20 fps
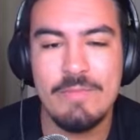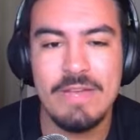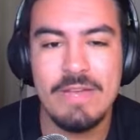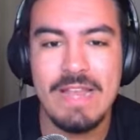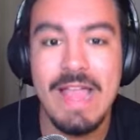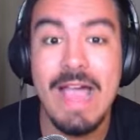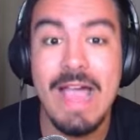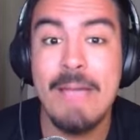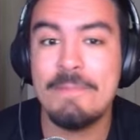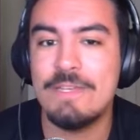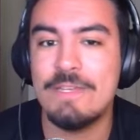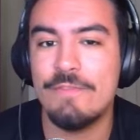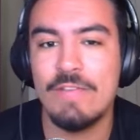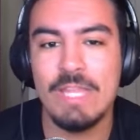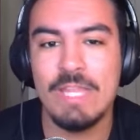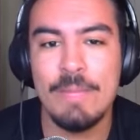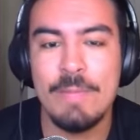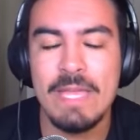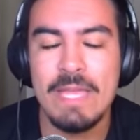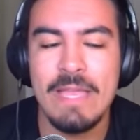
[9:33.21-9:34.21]
but I'm
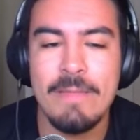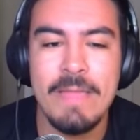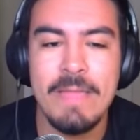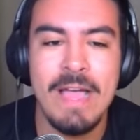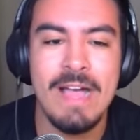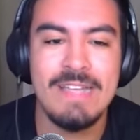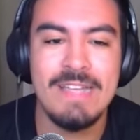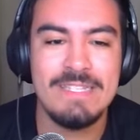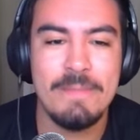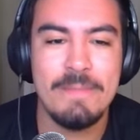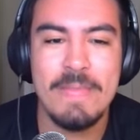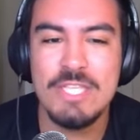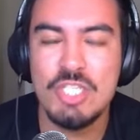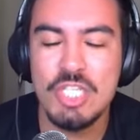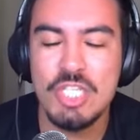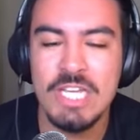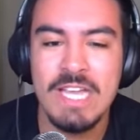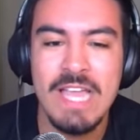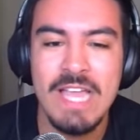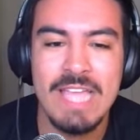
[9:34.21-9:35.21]
developing
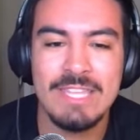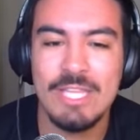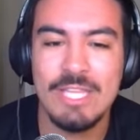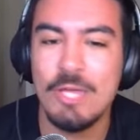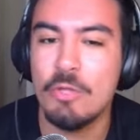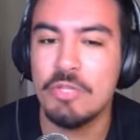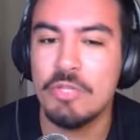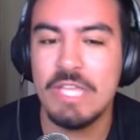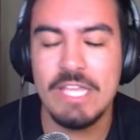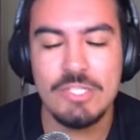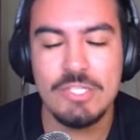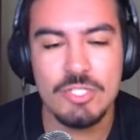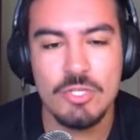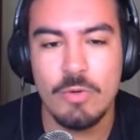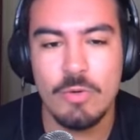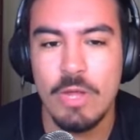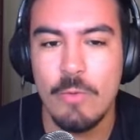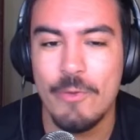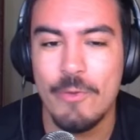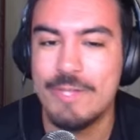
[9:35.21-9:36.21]
dementia at the old age of
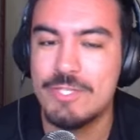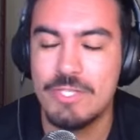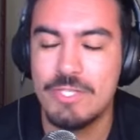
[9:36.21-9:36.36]
21.